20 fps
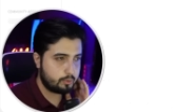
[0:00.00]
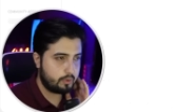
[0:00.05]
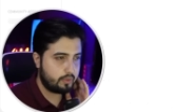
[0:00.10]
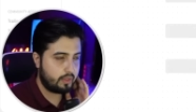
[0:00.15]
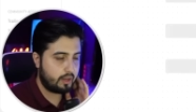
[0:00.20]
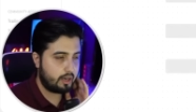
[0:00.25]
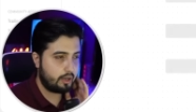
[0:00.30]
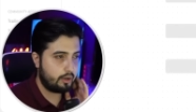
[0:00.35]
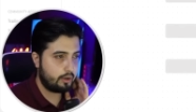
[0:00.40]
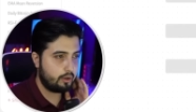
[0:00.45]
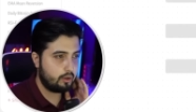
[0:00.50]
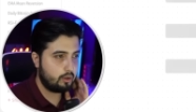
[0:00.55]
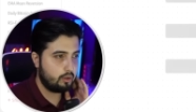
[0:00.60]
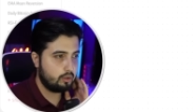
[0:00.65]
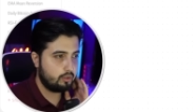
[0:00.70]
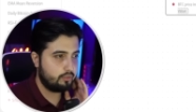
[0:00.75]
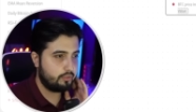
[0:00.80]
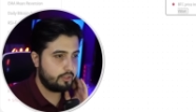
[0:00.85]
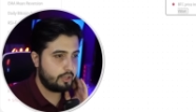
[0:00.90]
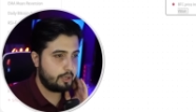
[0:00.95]
one that i
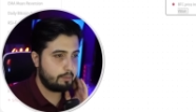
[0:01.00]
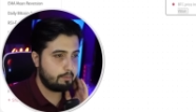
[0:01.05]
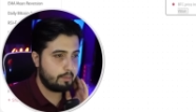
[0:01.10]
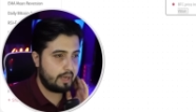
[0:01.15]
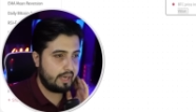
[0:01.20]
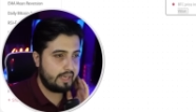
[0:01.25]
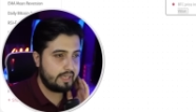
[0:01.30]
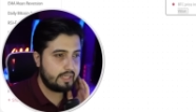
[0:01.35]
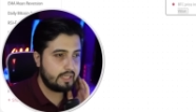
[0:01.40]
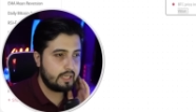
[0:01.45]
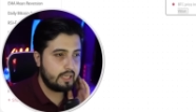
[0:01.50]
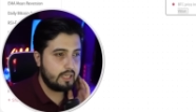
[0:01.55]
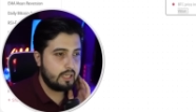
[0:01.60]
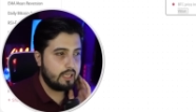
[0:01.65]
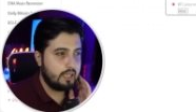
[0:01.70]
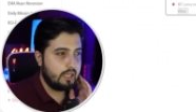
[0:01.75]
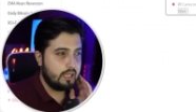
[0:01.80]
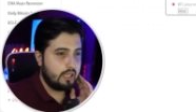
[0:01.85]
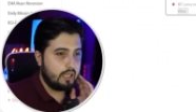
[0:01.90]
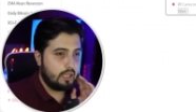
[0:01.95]
already made
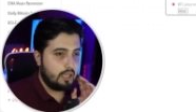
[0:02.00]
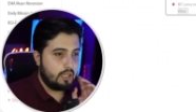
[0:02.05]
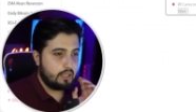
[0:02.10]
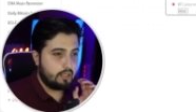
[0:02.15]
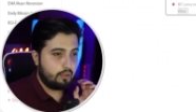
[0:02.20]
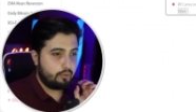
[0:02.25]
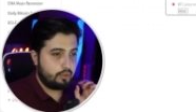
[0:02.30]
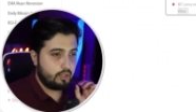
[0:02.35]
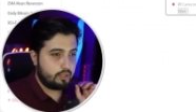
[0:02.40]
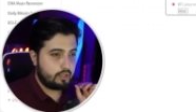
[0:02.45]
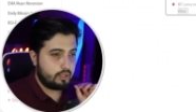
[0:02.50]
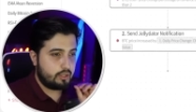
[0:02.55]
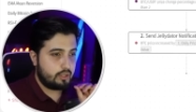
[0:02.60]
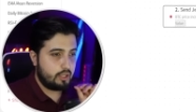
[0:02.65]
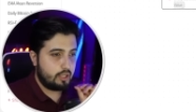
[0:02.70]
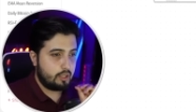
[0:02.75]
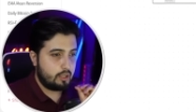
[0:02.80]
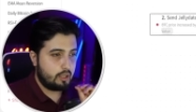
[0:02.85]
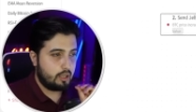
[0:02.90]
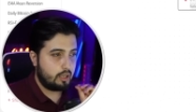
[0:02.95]
now this is
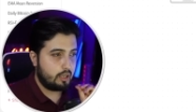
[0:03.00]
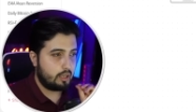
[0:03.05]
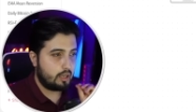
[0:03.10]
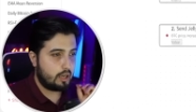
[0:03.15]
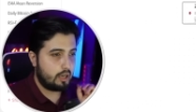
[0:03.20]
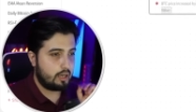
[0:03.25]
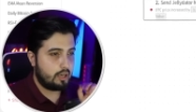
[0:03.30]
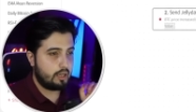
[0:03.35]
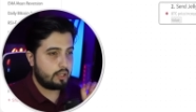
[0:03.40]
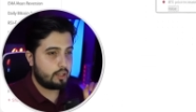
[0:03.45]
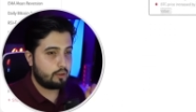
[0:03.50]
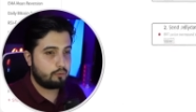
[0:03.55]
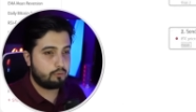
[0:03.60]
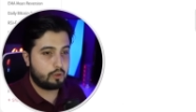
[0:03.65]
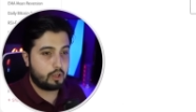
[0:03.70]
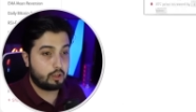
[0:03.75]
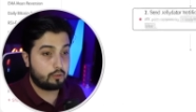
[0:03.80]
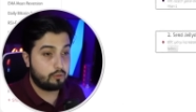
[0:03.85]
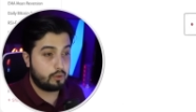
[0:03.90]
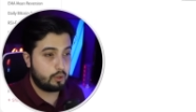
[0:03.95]
the kind of like the
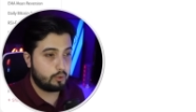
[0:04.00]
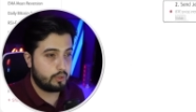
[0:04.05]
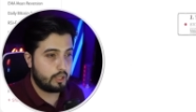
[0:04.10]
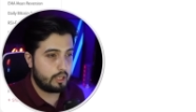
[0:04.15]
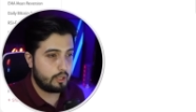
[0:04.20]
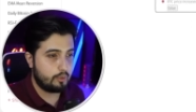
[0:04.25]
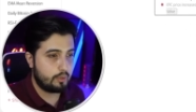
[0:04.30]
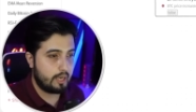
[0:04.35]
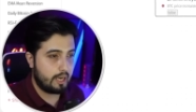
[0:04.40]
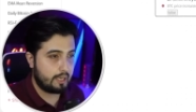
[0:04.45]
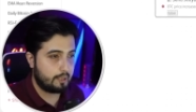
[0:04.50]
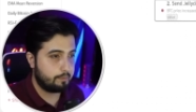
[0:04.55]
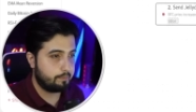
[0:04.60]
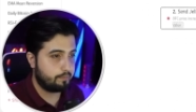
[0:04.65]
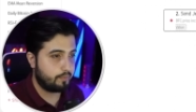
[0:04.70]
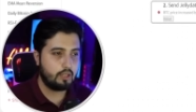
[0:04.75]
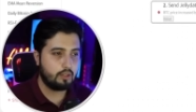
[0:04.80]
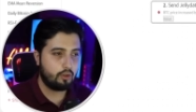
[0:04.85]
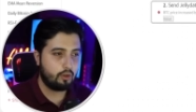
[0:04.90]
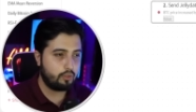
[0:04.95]
workflow that you get.
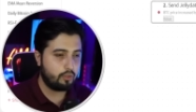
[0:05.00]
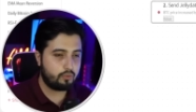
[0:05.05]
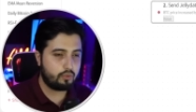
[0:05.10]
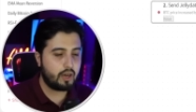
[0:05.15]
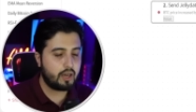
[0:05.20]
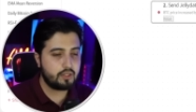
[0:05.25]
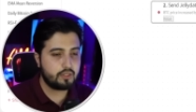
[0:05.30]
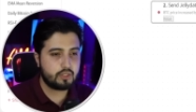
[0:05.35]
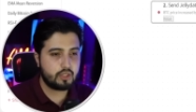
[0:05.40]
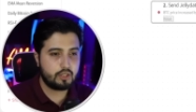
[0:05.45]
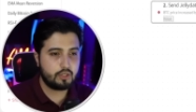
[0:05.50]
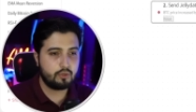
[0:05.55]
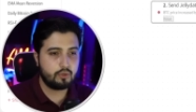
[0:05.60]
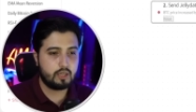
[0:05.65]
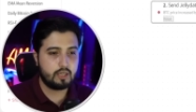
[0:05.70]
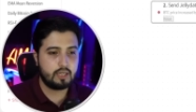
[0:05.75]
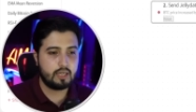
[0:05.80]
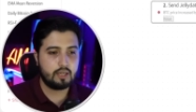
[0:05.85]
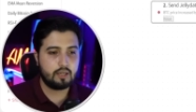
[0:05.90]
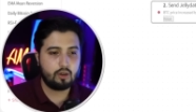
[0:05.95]
Now on the right hand side, you
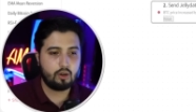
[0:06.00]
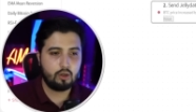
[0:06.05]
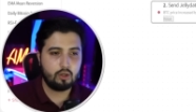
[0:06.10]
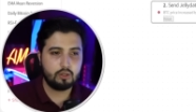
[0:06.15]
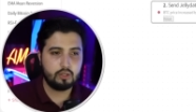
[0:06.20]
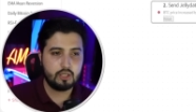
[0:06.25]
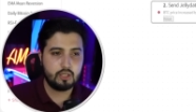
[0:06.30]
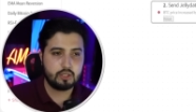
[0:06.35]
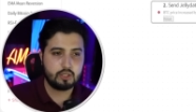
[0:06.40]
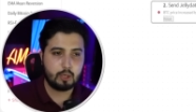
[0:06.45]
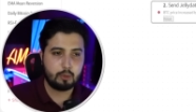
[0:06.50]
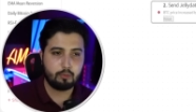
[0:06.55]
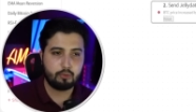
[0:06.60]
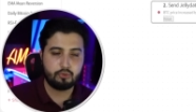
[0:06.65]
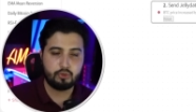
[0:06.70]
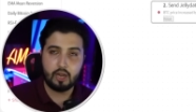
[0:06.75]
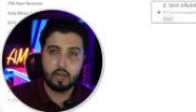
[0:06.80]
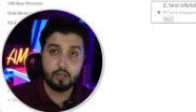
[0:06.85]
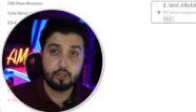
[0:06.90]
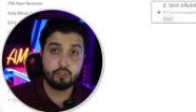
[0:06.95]
can get all these type
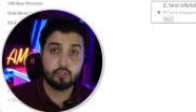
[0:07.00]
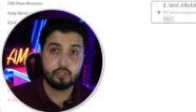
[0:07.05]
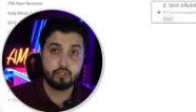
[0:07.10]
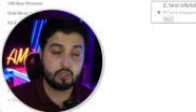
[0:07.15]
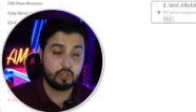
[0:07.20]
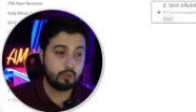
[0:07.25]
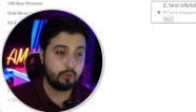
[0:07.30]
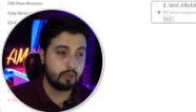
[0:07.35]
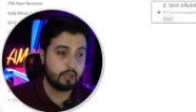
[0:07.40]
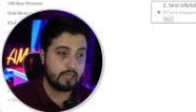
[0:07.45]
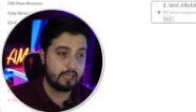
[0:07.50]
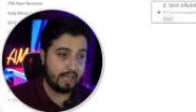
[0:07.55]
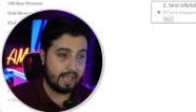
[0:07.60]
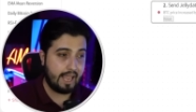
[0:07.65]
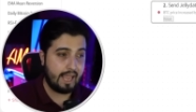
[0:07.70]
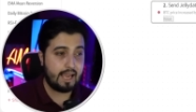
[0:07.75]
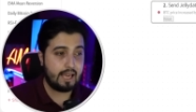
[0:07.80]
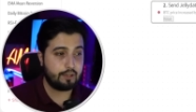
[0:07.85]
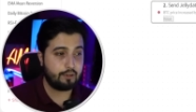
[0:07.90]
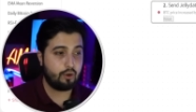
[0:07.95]
of entries that you can
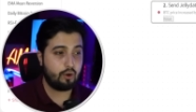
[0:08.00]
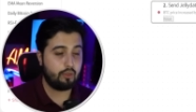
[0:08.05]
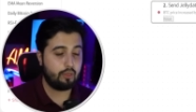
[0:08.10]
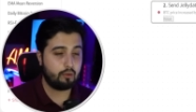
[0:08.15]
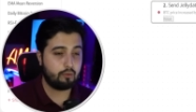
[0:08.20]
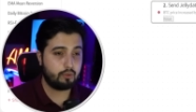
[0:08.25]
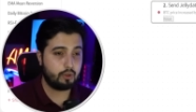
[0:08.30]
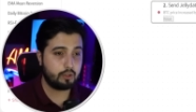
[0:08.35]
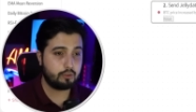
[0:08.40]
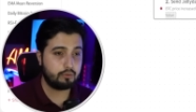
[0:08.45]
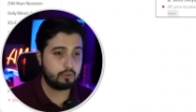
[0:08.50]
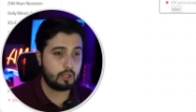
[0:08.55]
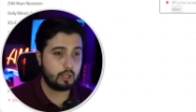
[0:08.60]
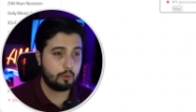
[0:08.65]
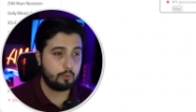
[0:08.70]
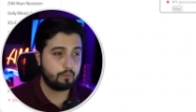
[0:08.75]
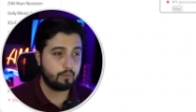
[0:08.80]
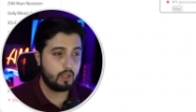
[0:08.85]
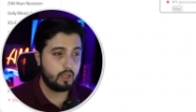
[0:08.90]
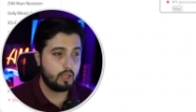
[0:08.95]
add on the
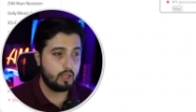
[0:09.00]
workflow.